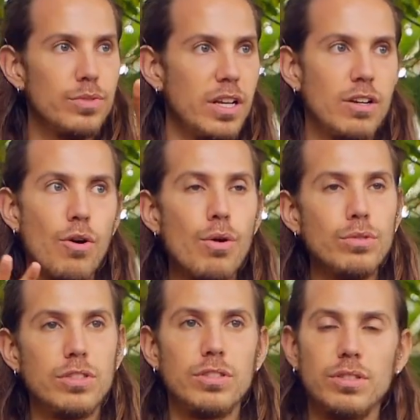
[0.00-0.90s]
like
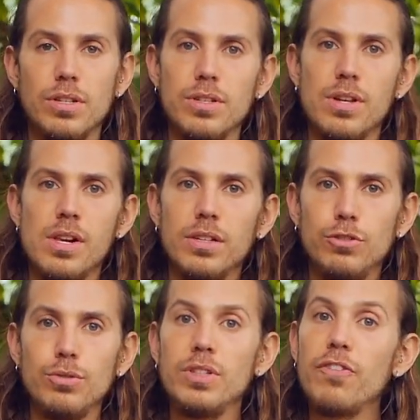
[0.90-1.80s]
goes
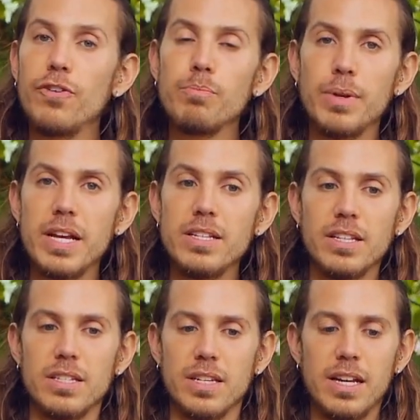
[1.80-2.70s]
to different
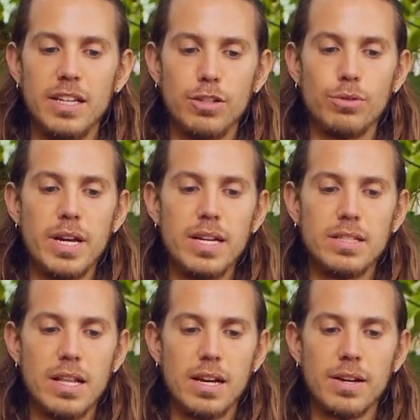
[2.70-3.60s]
places, and it
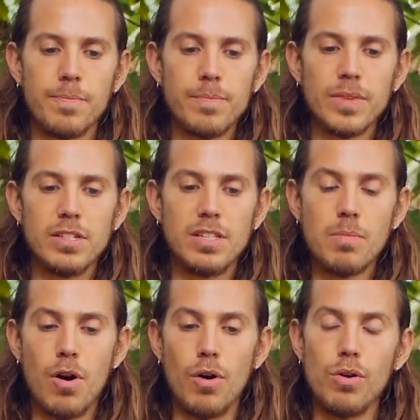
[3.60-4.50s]
creates like some
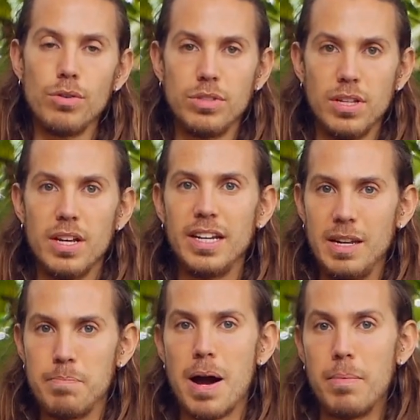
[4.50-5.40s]
holes in
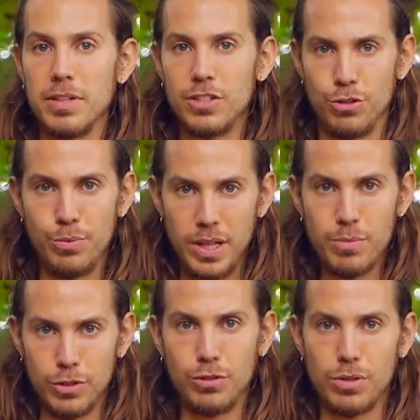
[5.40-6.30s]
the bubble that you really
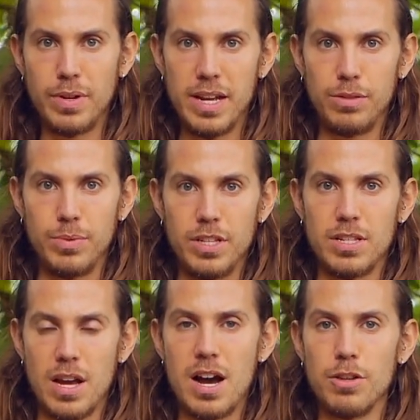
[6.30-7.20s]
want to create with
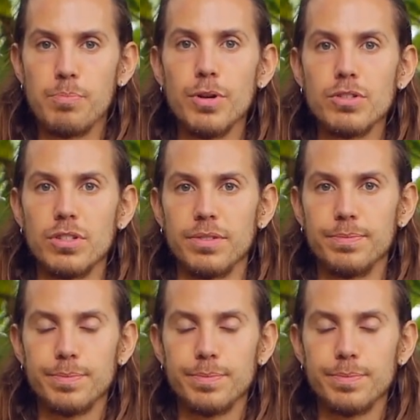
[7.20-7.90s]
this other person.